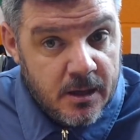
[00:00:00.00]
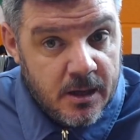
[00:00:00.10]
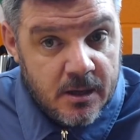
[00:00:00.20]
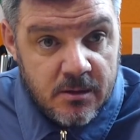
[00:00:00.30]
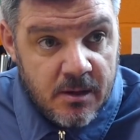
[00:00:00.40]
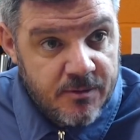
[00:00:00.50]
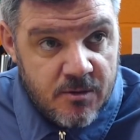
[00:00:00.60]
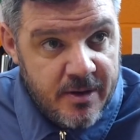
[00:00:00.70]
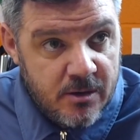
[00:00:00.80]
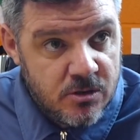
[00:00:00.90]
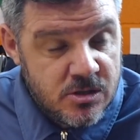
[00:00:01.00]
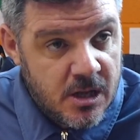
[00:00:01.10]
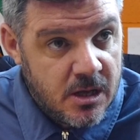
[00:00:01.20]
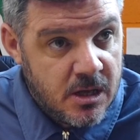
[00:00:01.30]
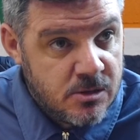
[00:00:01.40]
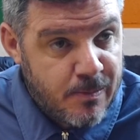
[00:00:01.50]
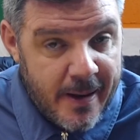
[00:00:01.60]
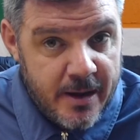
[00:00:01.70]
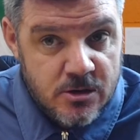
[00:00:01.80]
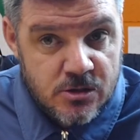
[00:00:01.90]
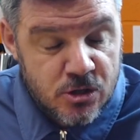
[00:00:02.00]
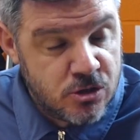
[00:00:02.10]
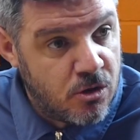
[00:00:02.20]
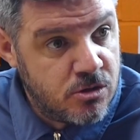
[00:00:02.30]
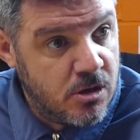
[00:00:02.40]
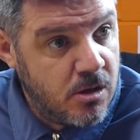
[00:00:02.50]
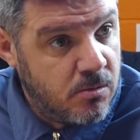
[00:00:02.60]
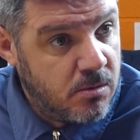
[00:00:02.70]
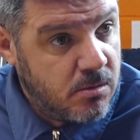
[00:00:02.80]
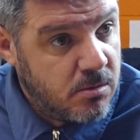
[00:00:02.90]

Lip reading: they have to realise that as players, their stock's low.